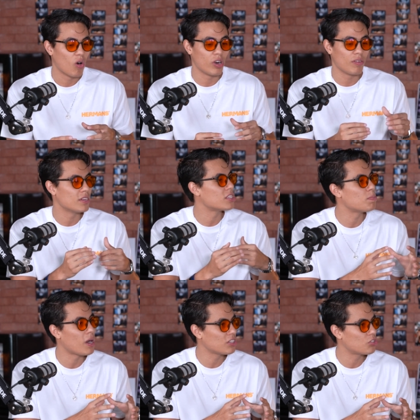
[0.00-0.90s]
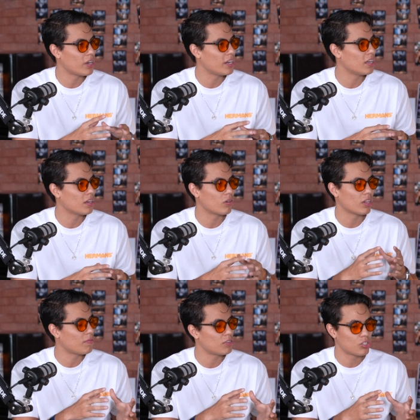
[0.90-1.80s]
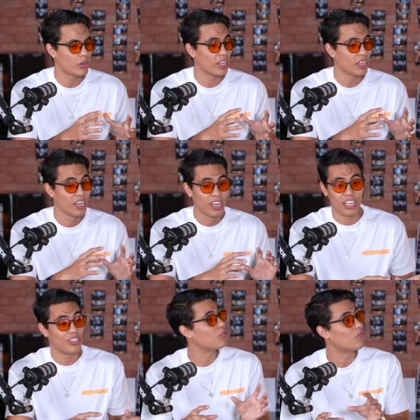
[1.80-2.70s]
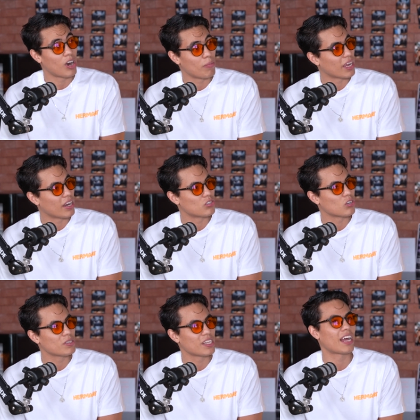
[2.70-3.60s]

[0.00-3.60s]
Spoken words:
or even spot trading or leverage trading into farming airdrops.